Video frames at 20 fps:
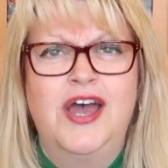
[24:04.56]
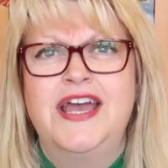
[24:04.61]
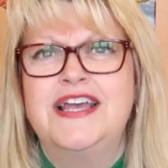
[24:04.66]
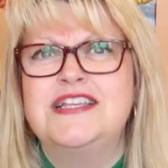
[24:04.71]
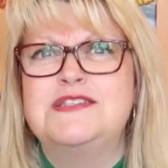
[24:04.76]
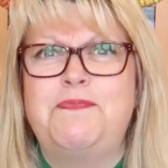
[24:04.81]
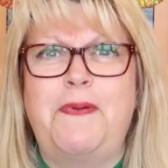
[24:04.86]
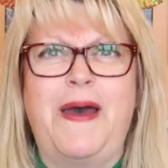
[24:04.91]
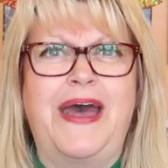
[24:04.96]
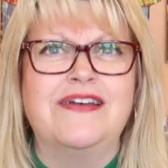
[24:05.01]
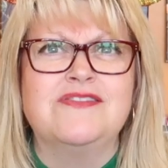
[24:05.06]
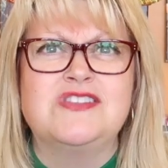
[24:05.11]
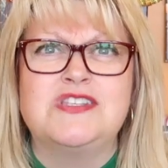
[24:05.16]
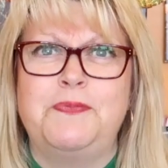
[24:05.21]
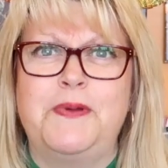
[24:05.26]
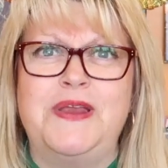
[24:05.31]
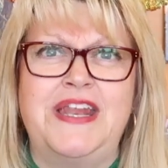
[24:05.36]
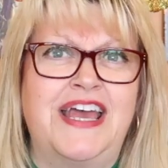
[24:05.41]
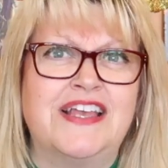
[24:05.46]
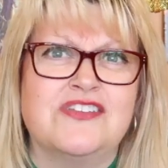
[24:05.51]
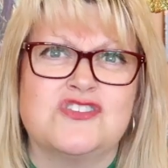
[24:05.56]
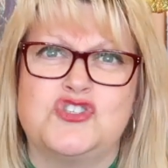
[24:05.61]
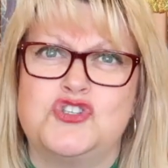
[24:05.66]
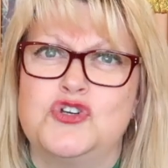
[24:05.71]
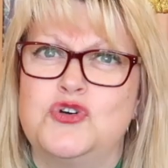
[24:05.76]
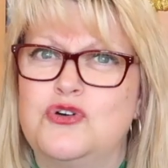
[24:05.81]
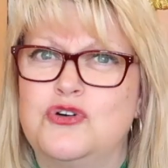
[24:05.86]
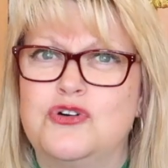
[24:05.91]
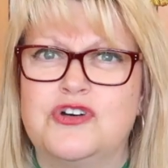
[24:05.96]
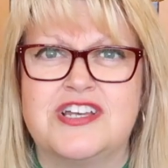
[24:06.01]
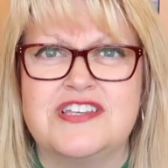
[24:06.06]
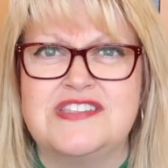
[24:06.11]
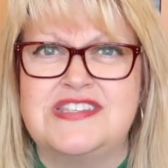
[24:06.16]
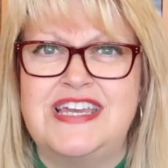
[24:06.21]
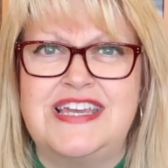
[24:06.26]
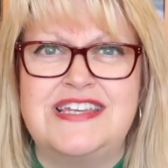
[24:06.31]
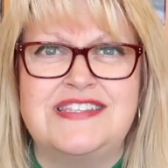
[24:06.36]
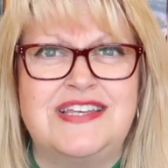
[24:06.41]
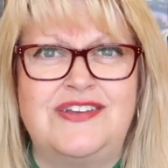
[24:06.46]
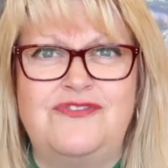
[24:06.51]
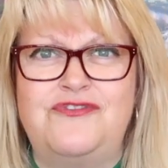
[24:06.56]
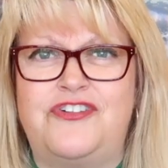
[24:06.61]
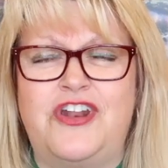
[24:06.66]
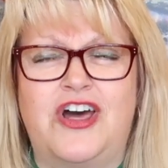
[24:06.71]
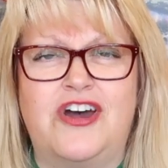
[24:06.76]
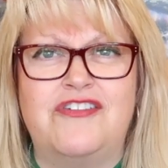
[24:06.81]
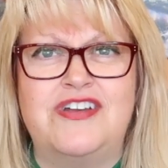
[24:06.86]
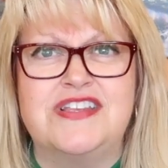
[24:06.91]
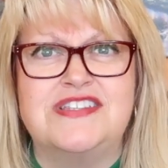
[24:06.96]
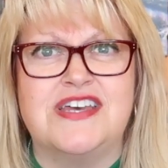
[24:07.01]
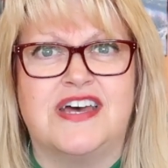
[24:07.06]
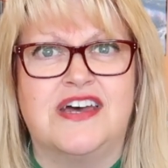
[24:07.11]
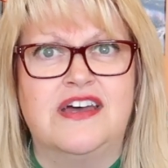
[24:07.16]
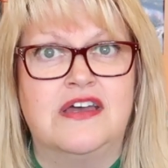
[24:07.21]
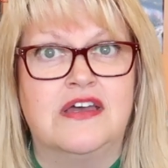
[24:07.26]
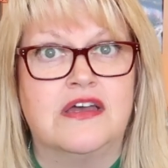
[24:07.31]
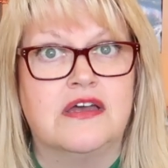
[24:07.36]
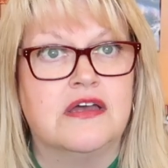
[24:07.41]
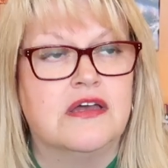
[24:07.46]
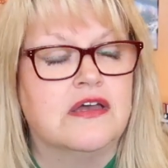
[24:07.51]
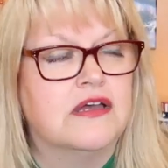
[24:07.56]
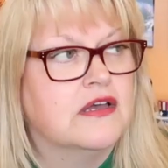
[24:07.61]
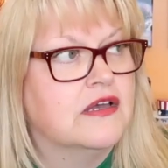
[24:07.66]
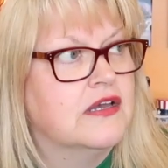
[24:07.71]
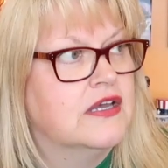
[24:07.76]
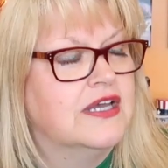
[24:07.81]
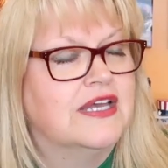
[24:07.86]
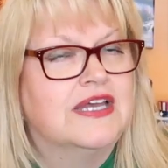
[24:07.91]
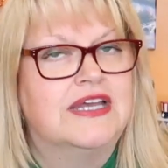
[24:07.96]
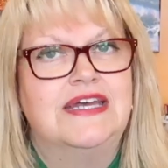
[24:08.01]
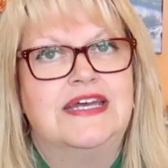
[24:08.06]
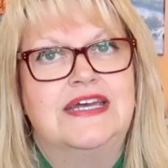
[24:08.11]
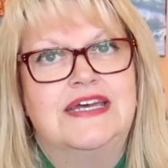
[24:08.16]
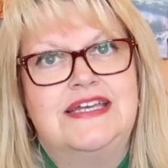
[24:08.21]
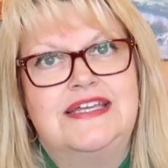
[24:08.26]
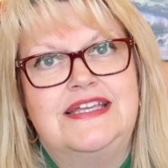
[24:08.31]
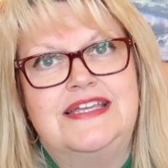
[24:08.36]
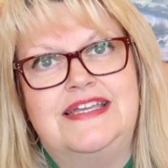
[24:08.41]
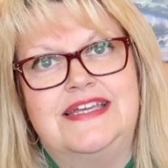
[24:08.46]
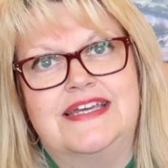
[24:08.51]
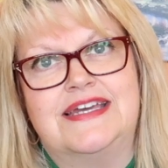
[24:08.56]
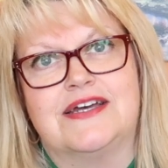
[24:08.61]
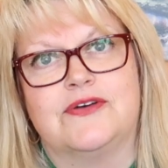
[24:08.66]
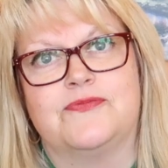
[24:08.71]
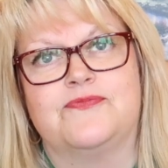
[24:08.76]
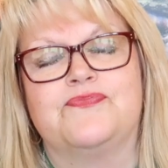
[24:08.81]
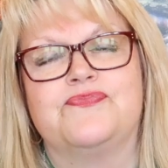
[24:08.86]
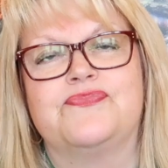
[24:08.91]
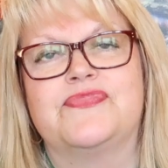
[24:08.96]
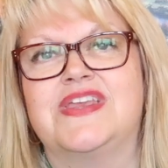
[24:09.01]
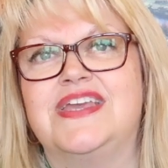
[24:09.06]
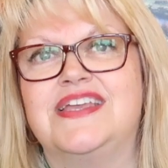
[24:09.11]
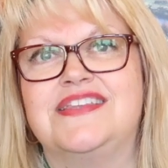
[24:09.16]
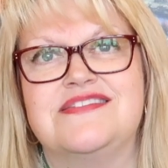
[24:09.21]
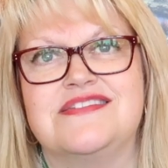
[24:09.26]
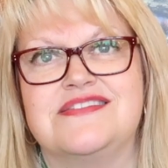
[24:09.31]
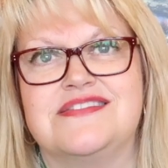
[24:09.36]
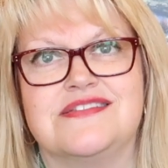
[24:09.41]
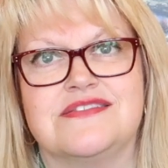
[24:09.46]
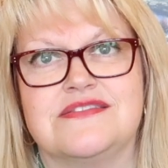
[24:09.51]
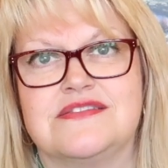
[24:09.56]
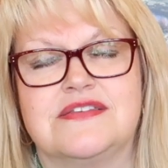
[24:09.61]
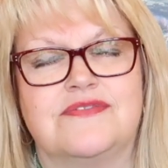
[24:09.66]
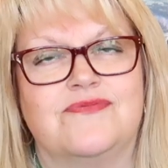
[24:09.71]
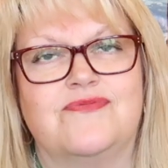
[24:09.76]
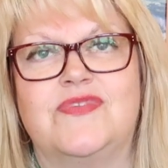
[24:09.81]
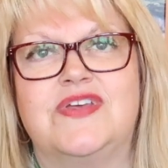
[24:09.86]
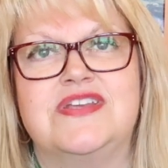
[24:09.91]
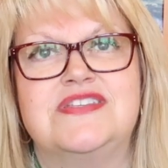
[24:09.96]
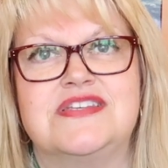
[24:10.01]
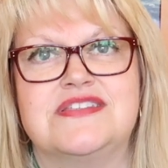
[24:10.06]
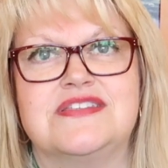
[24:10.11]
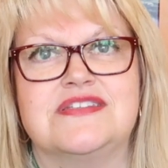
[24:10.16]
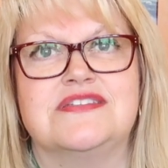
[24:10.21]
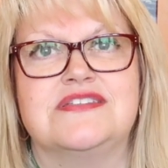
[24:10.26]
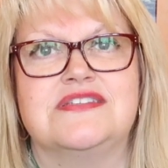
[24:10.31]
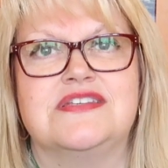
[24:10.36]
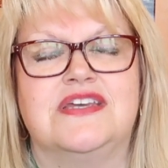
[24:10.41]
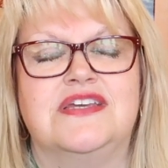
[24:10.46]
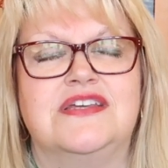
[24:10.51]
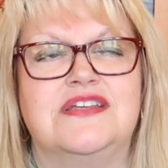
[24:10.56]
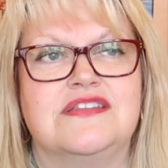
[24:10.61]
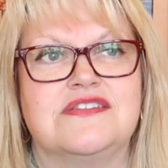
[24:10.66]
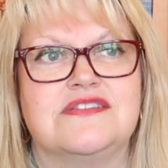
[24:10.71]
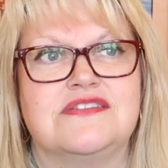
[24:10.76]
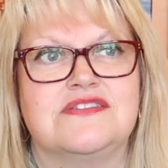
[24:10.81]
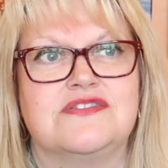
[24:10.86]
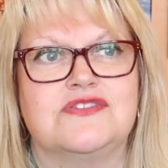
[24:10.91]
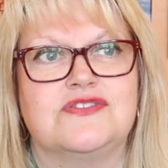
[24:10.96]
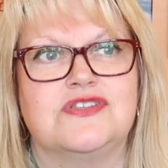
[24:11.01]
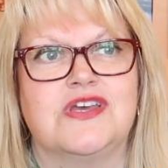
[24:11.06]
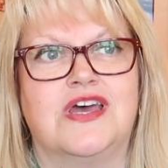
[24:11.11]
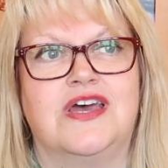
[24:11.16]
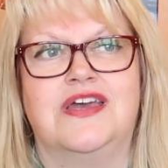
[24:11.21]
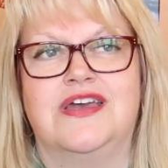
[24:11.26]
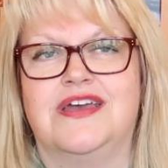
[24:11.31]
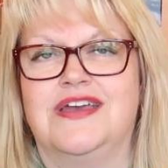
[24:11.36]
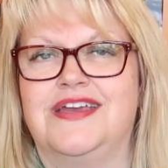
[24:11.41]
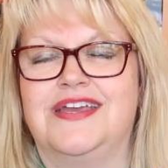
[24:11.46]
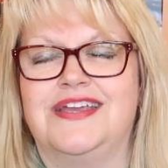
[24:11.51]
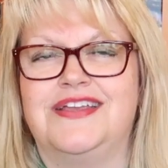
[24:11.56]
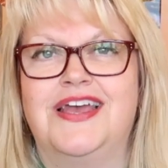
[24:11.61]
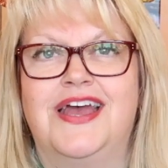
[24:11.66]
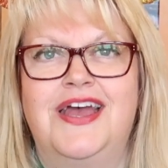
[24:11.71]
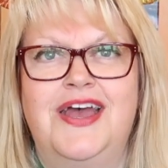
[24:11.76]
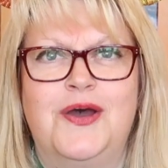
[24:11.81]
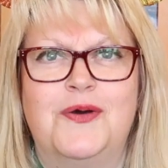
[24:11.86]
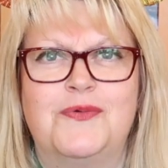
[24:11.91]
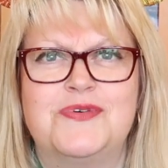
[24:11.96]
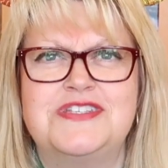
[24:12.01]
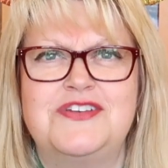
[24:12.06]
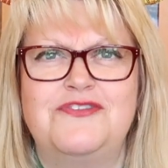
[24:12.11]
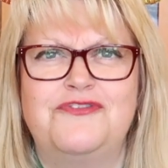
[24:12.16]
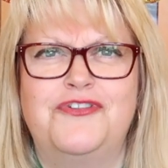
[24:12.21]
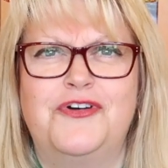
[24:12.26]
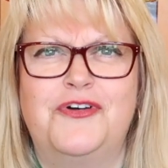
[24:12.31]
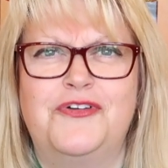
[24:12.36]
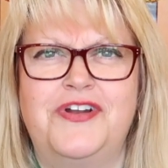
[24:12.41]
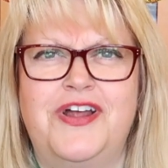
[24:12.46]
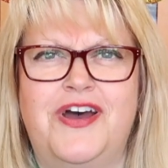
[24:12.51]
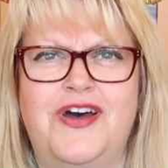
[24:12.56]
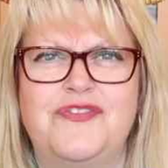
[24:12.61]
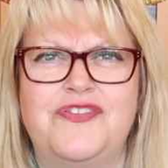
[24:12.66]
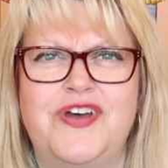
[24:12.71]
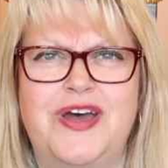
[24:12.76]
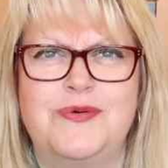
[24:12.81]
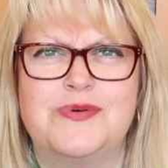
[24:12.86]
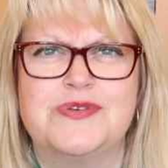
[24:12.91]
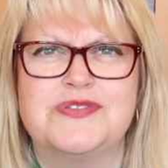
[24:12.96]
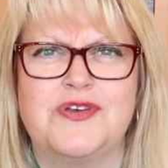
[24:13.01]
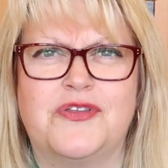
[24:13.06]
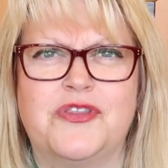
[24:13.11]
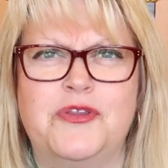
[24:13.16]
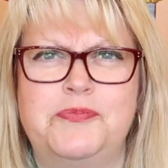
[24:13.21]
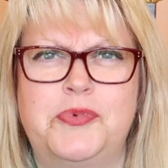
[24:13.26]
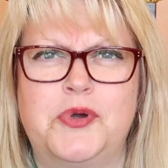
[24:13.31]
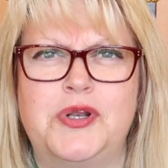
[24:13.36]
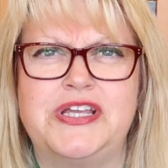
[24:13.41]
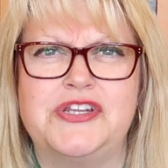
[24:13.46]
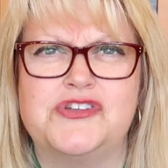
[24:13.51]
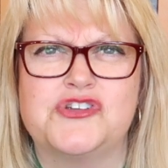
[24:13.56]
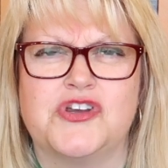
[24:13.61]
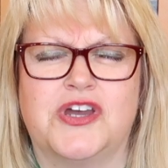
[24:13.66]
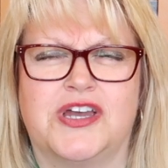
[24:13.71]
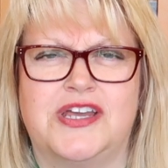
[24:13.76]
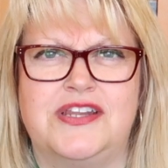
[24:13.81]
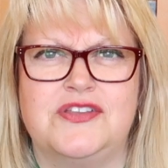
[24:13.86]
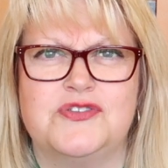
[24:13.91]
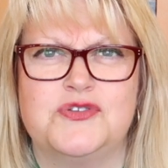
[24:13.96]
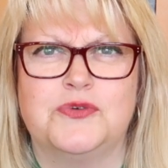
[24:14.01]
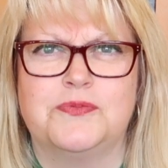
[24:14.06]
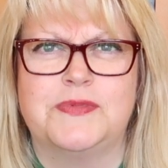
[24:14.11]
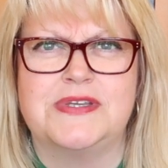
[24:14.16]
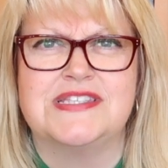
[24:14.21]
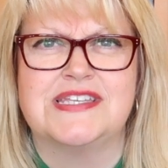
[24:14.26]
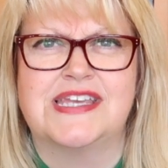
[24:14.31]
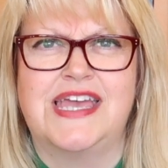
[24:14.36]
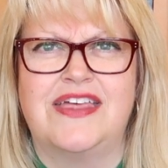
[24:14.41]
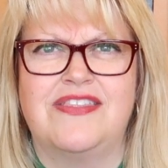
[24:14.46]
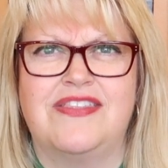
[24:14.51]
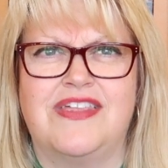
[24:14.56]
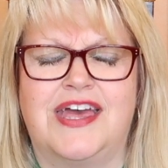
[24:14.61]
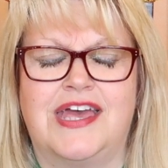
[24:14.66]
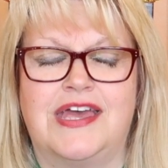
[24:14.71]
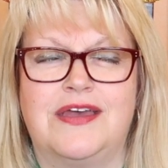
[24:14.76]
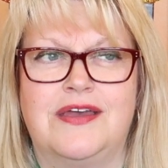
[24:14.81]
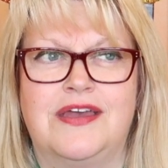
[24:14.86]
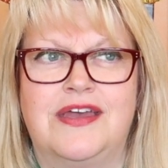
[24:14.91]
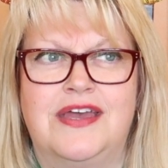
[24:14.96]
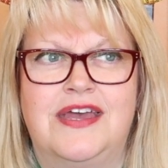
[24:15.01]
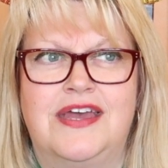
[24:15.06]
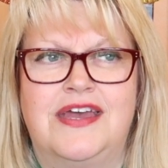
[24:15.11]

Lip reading: It's bound to be next door, because it is in Florida. Yeah, it isn't. It was it 4.5 hours on the bullet train it took me to get there?